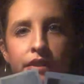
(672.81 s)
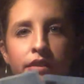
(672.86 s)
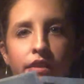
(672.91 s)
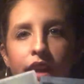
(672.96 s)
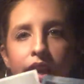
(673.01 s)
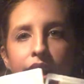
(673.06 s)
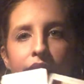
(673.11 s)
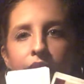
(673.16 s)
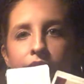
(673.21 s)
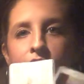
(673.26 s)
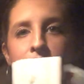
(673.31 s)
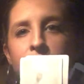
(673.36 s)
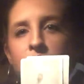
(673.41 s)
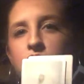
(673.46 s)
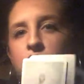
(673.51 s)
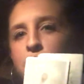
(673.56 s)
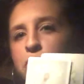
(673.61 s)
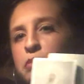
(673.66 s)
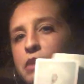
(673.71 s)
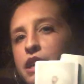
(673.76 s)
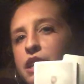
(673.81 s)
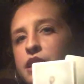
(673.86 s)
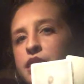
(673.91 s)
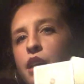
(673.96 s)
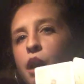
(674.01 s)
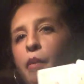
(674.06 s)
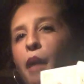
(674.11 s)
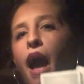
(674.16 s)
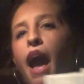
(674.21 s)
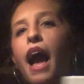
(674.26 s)
Right? Everything's
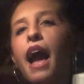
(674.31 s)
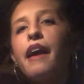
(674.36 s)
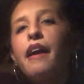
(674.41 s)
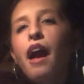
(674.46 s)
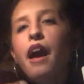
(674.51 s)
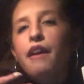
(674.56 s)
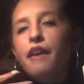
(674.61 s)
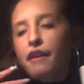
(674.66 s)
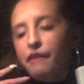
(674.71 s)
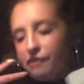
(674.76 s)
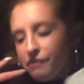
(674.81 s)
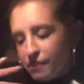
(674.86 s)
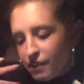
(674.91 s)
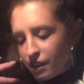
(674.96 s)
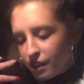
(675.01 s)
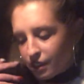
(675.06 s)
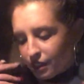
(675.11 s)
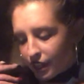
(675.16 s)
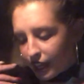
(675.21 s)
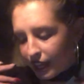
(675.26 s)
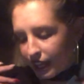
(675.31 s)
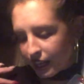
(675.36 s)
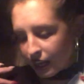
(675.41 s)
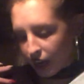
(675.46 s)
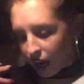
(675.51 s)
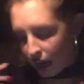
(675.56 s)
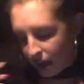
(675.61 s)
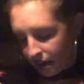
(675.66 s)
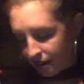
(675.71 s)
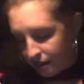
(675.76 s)
mixed up. I, I I feel like,
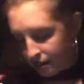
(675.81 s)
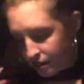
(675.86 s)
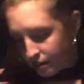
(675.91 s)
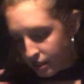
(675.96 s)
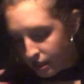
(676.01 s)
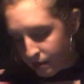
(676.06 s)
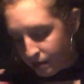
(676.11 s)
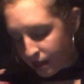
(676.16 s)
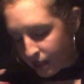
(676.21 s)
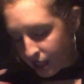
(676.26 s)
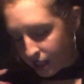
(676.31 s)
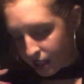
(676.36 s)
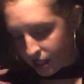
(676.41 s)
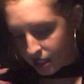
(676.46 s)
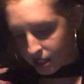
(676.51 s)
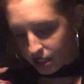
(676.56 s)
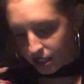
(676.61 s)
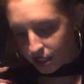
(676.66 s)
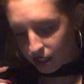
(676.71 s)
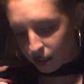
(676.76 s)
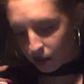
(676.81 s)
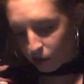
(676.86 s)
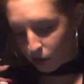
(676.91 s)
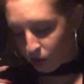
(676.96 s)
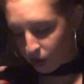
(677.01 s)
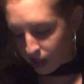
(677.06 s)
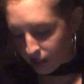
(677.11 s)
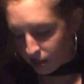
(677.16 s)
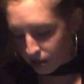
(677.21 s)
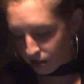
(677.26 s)
I don't know, Gemini. This is like
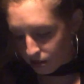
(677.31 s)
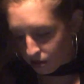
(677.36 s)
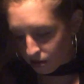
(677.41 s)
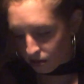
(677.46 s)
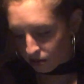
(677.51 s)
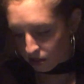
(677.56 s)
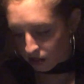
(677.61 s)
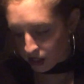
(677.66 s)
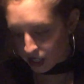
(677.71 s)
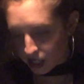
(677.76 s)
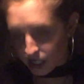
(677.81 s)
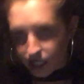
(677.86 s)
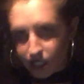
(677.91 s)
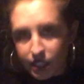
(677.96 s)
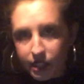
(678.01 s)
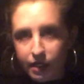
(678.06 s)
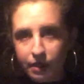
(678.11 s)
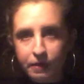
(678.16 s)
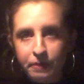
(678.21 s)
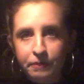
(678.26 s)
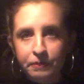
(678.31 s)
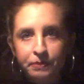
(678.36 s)
way too crazy.